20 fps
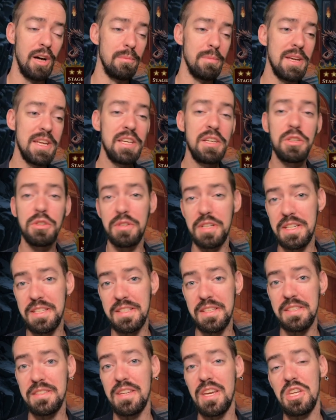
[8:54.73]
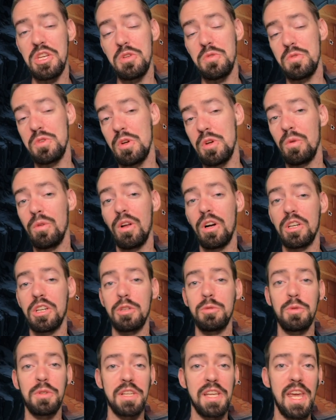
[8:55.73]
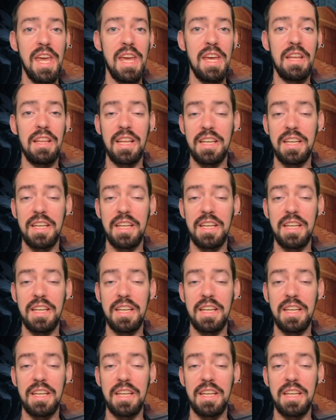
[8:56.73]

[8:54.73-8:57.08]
increases, and you no longer will gain